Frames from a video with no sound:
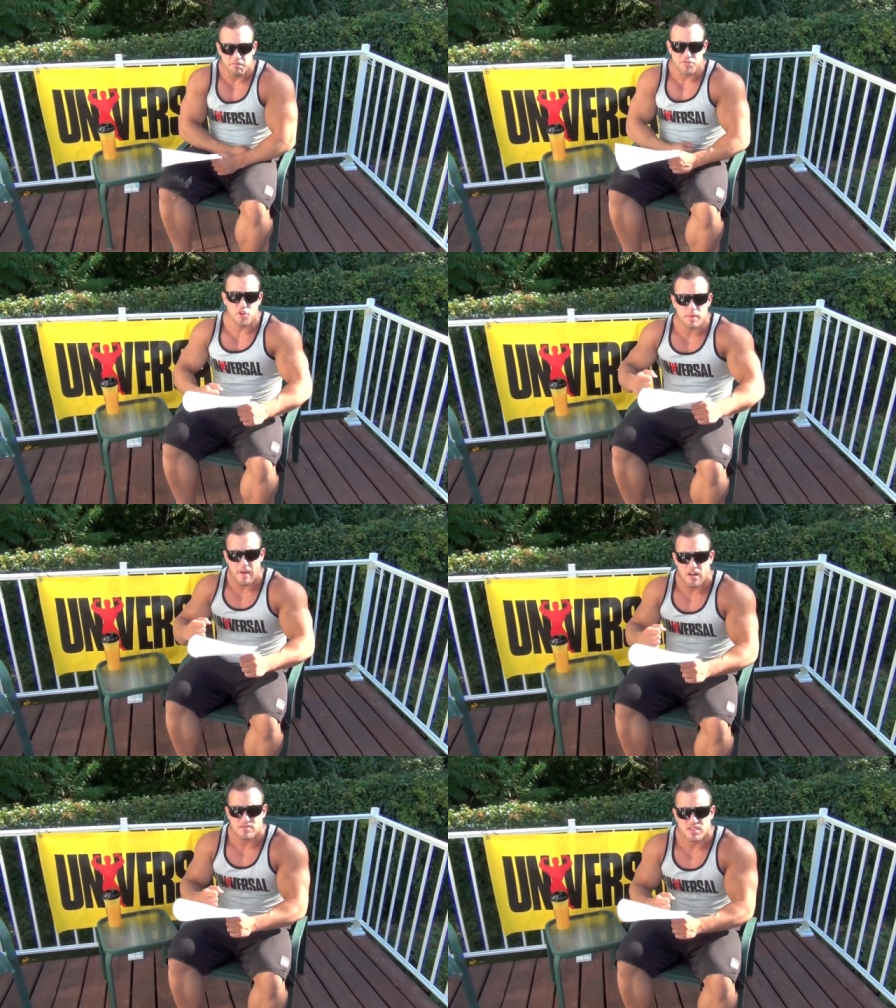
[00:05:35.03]
thirty
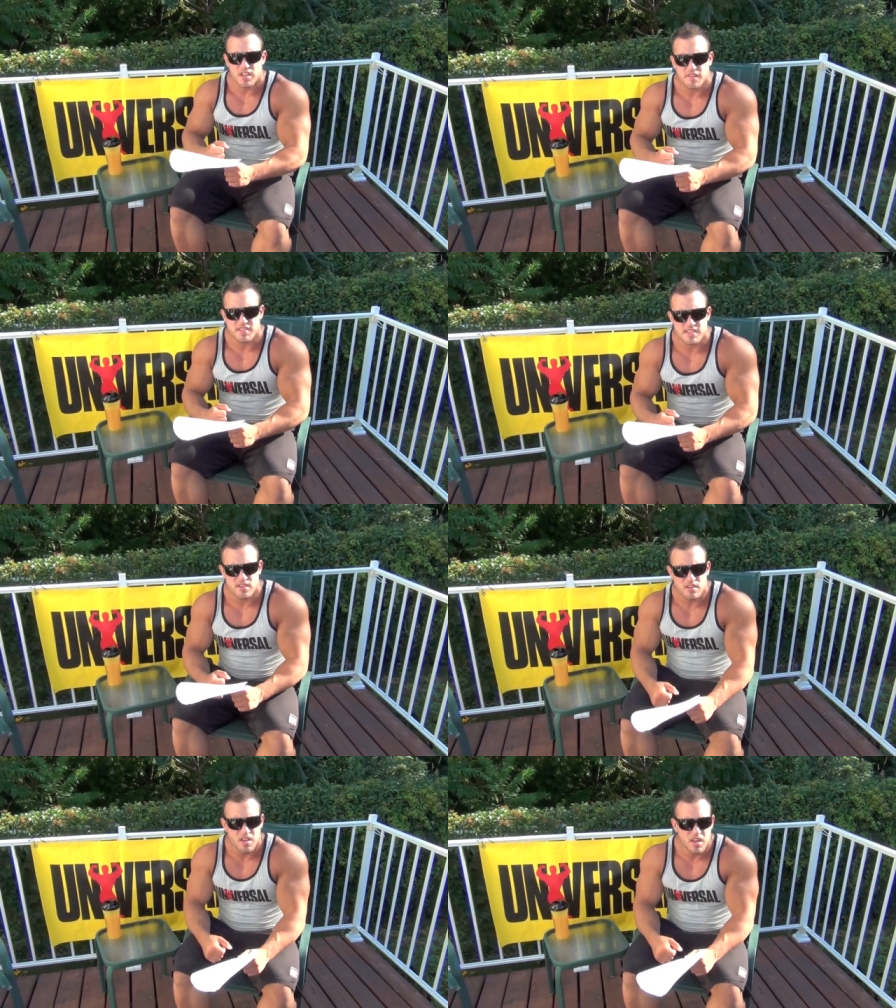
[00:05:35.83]
pounds in the
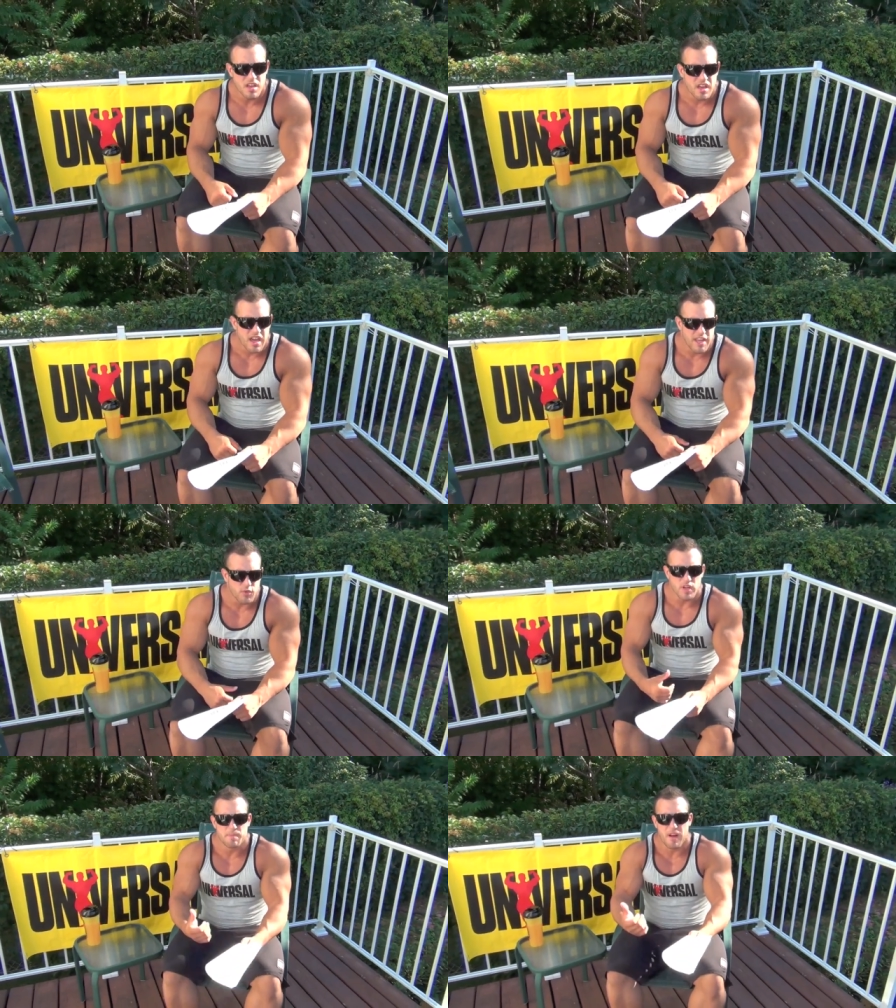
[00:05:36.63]
off-season and
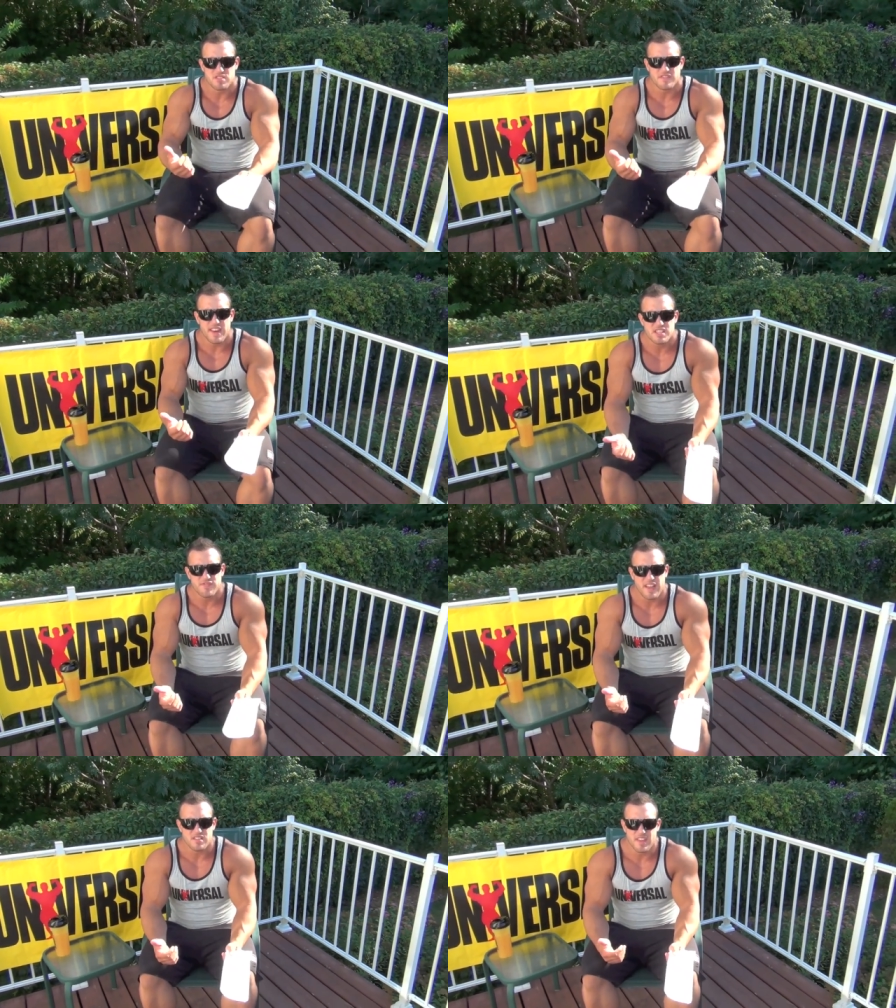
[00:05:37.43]
twenty pounds of that is
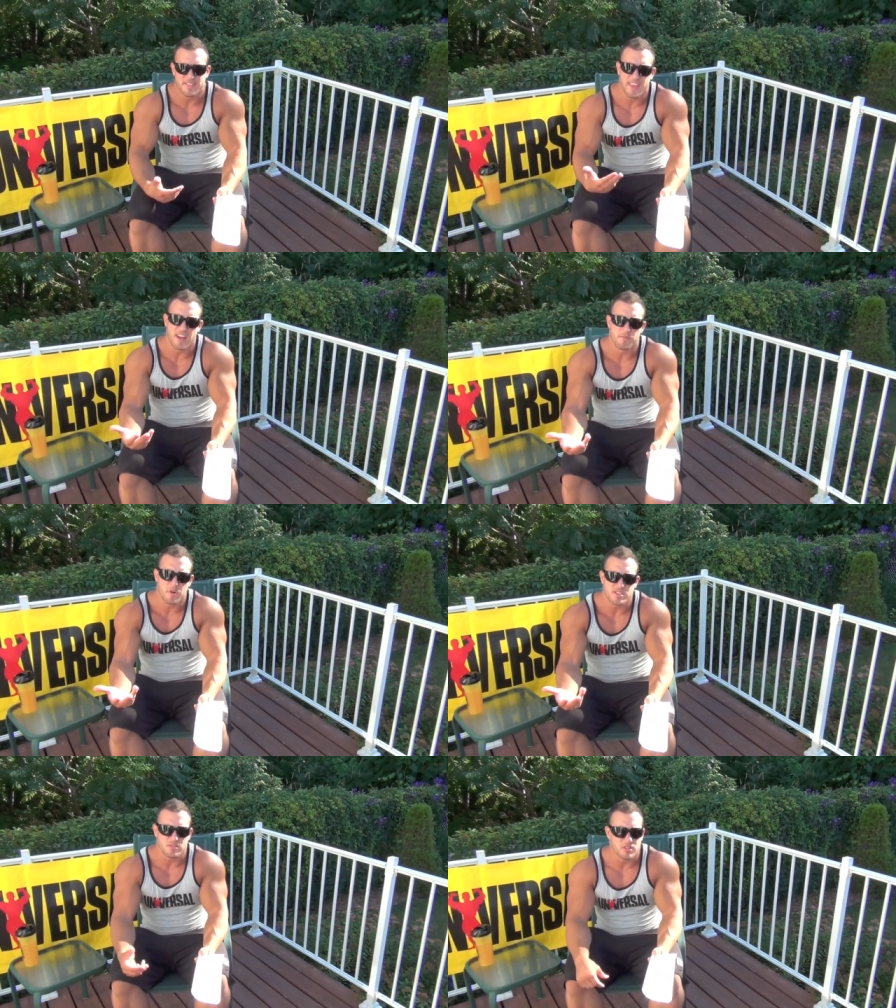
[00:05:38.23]
fat and ten of
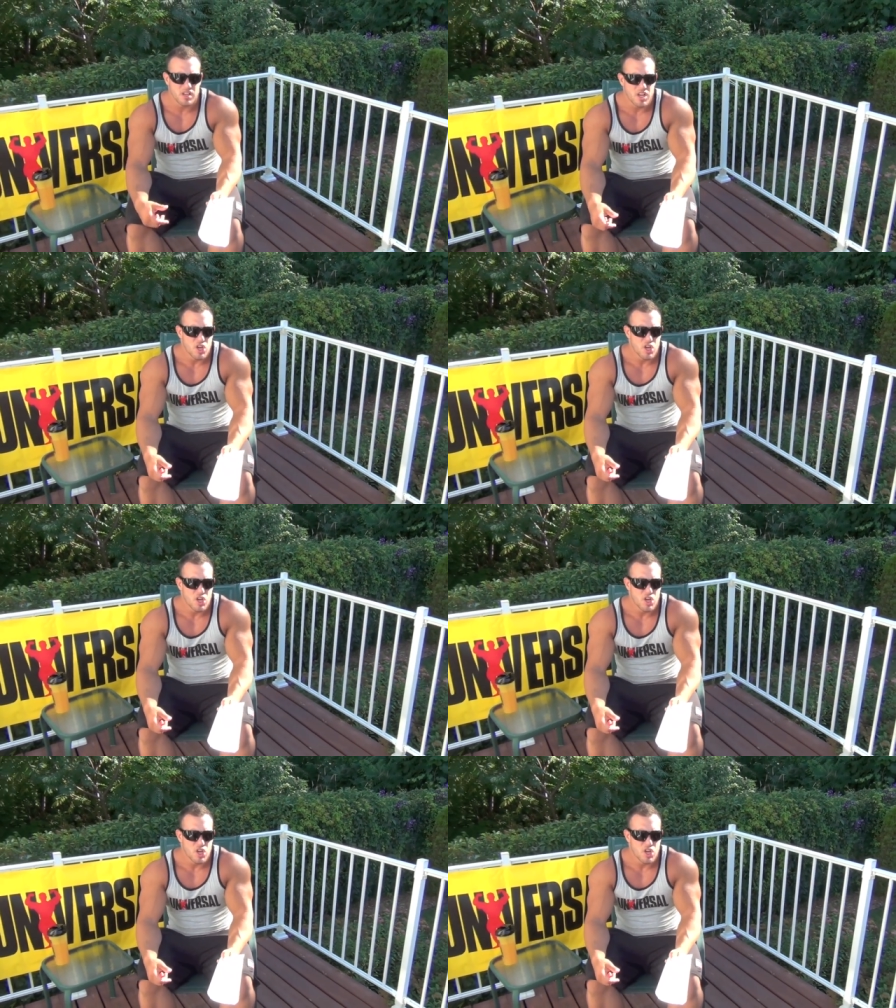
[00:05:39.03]
muscle.